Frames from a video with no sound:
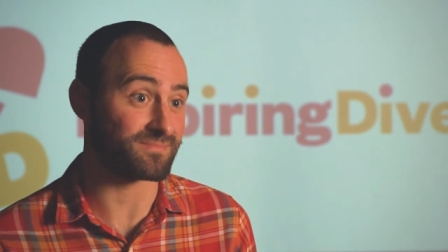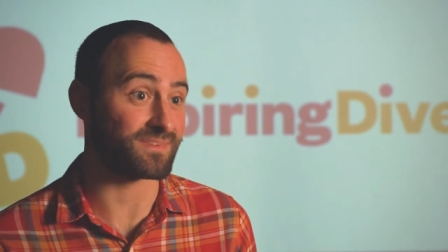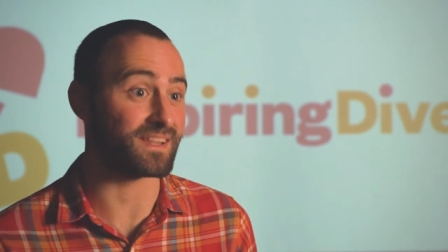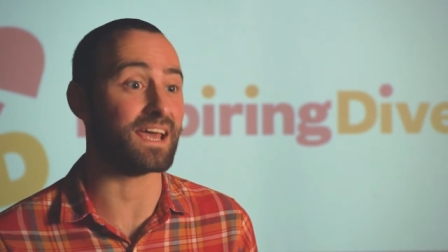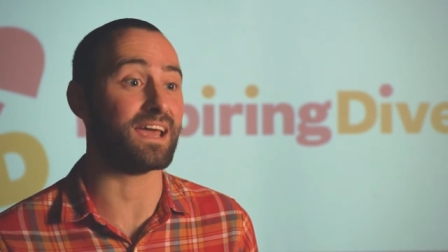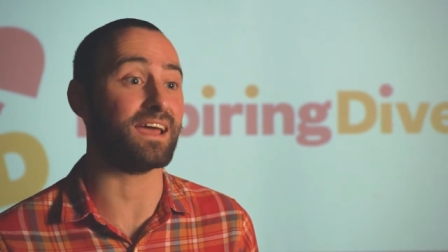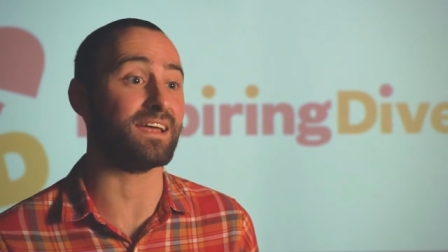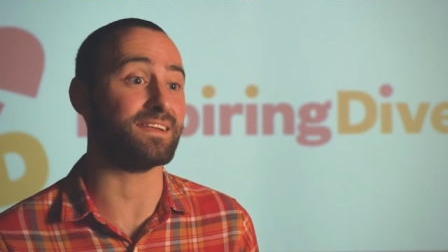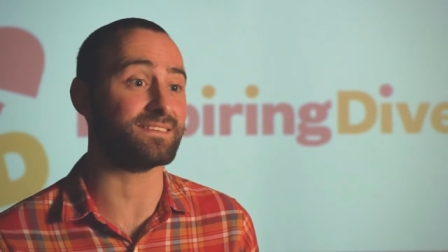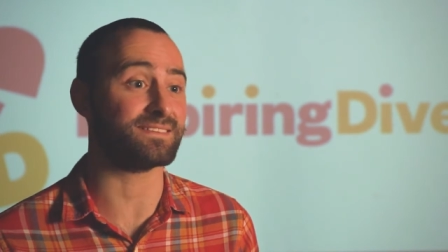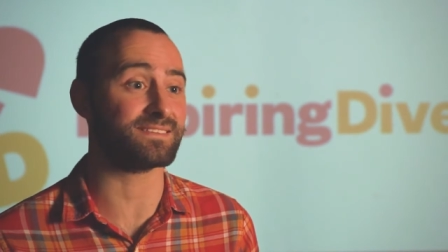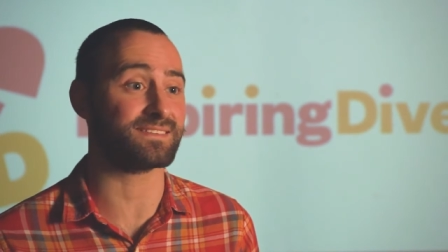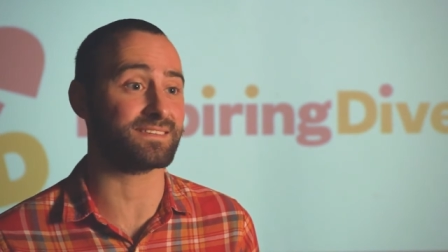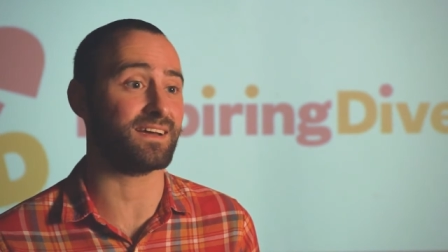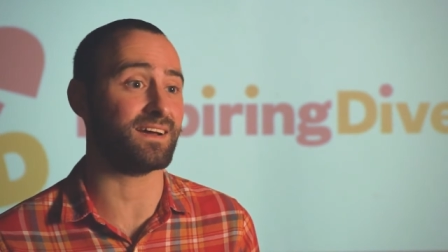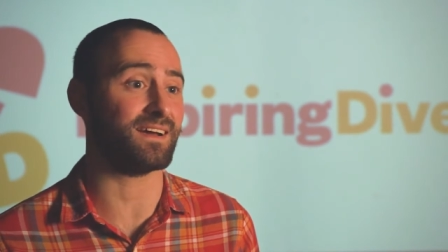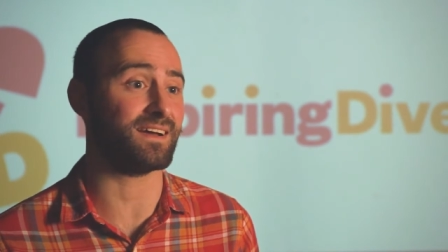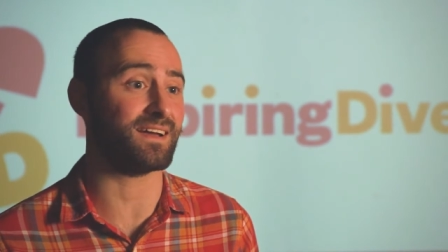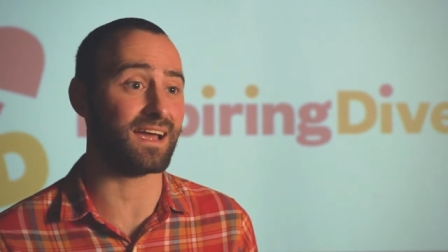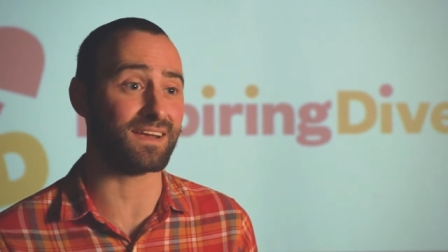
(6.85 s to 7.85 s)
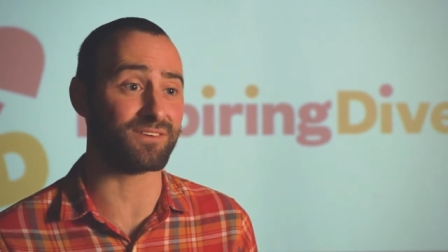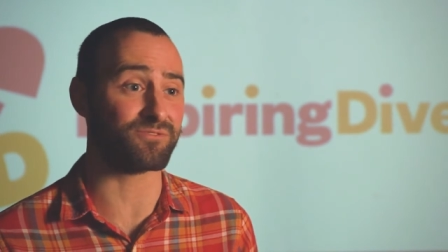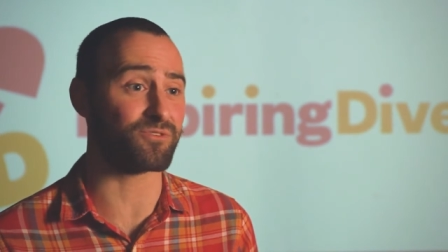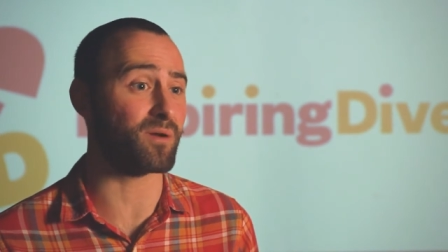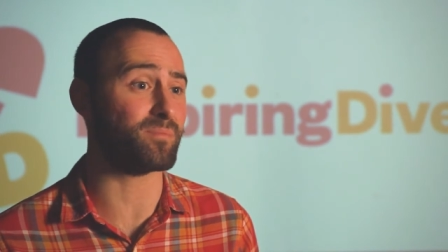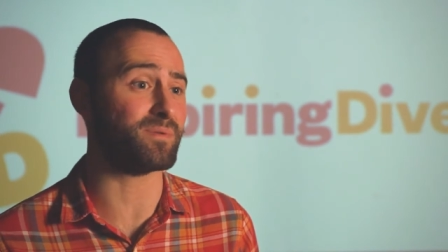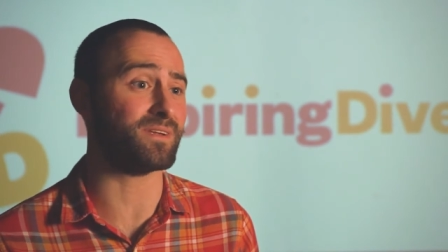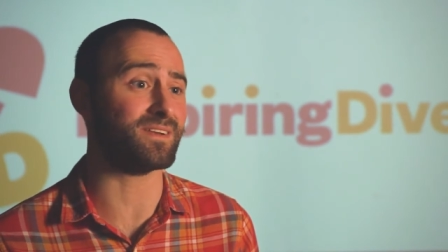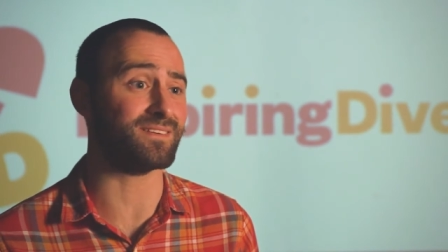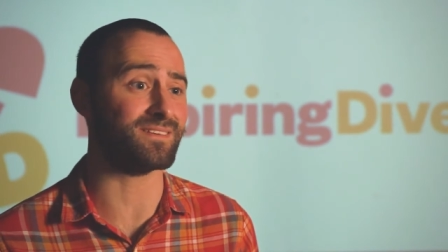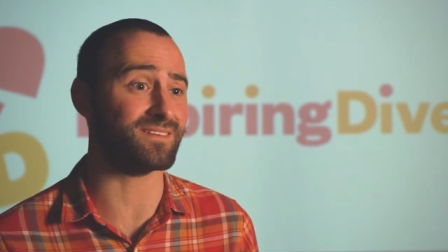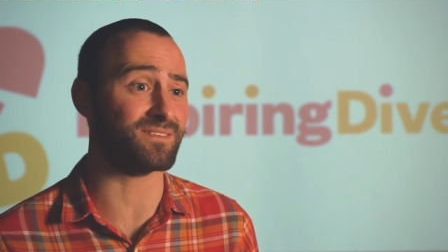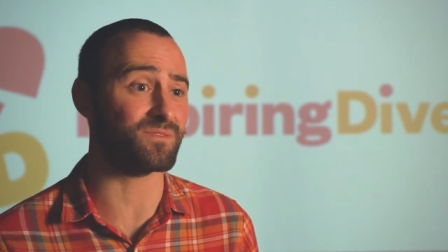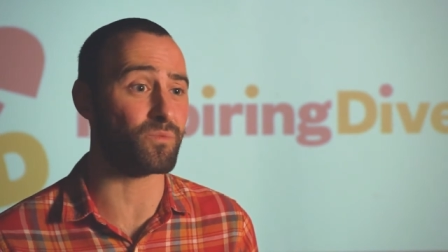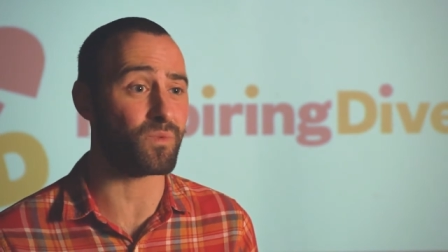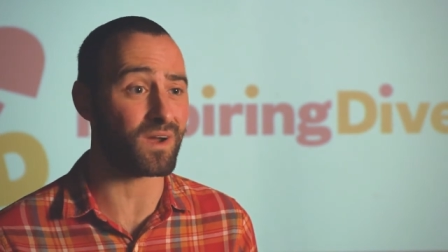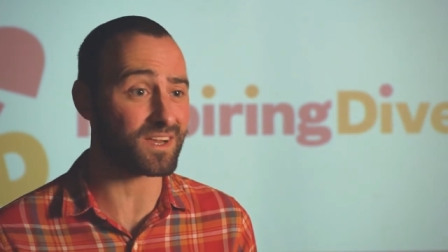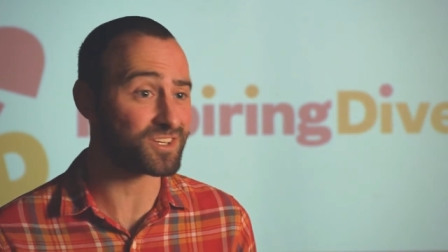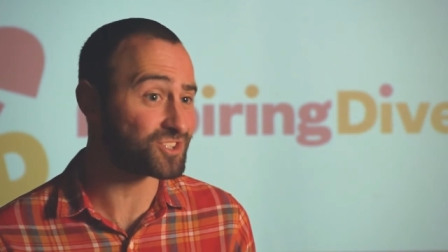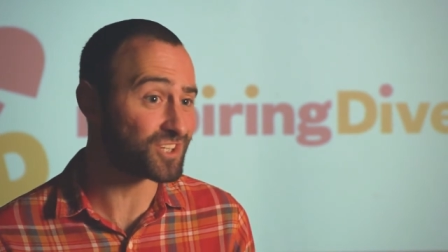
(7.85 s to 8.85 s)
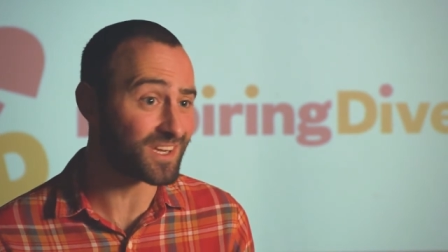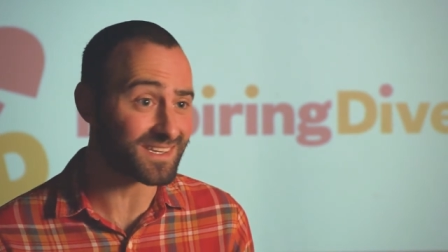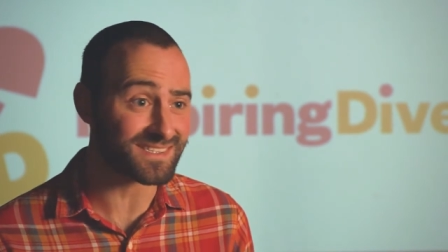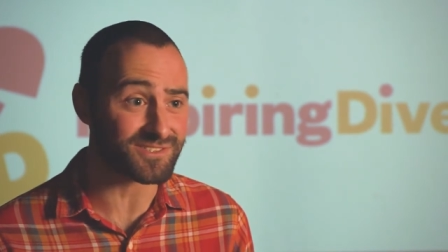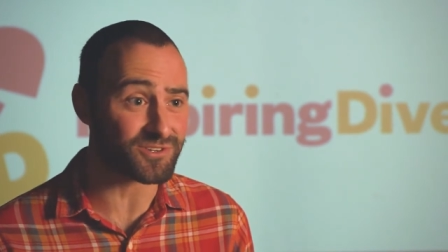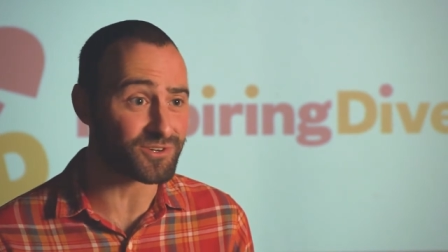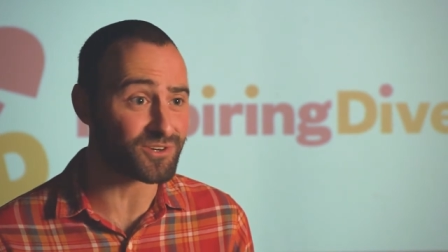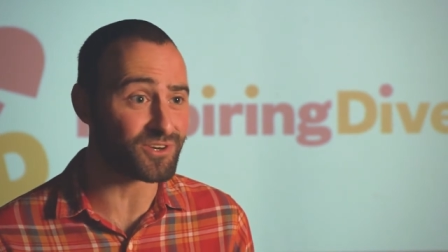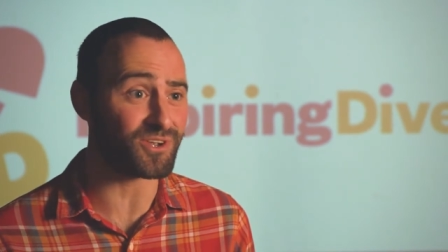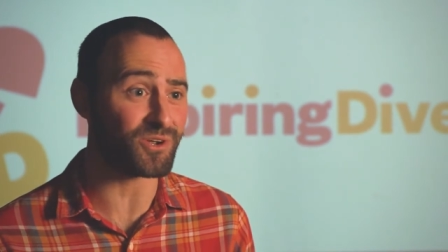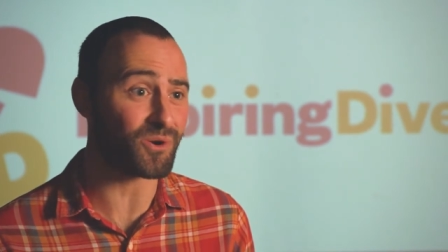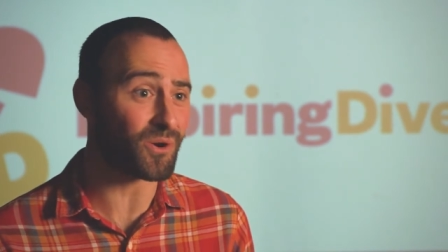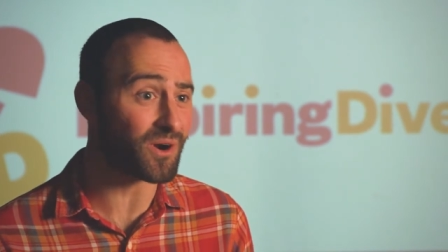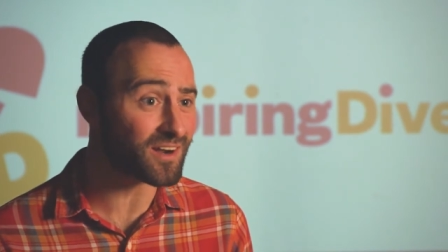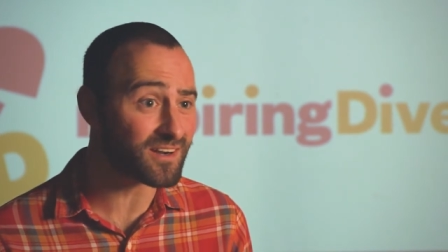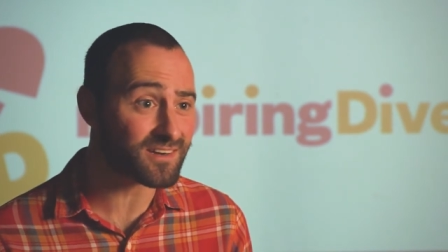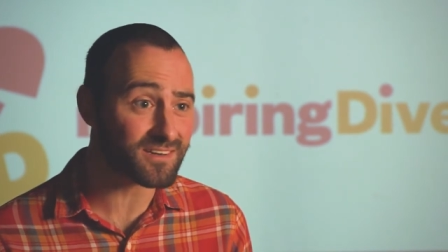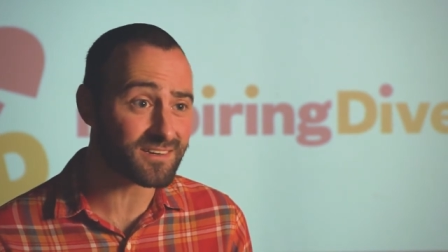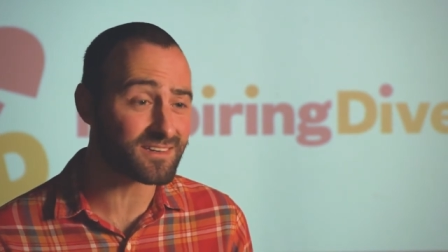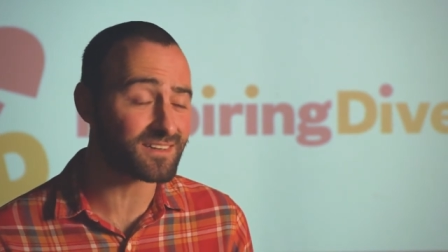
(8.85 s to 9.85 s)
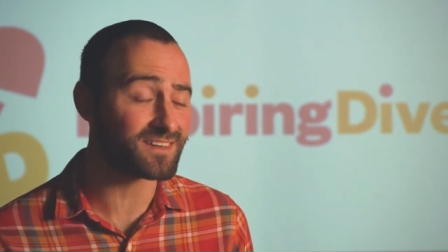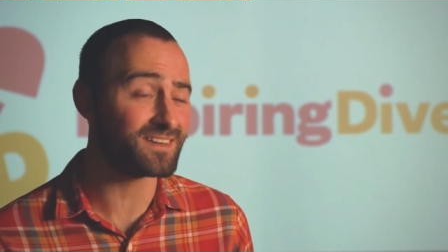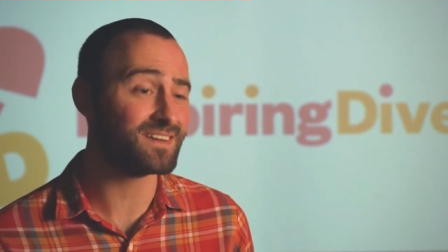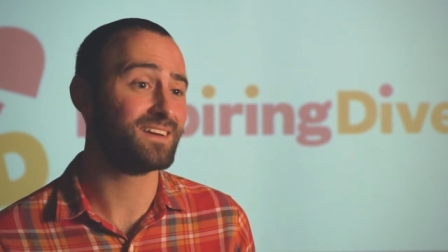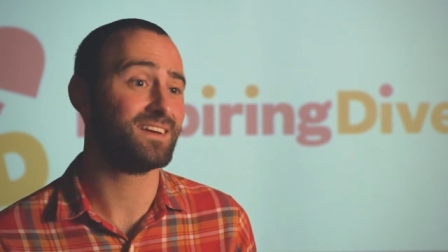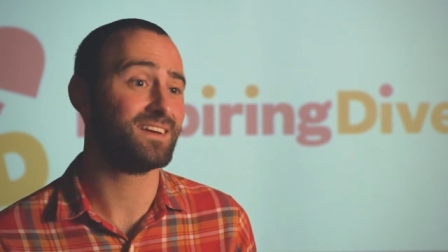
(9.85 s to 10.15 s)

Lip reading: That I grew up in Westchester, New York,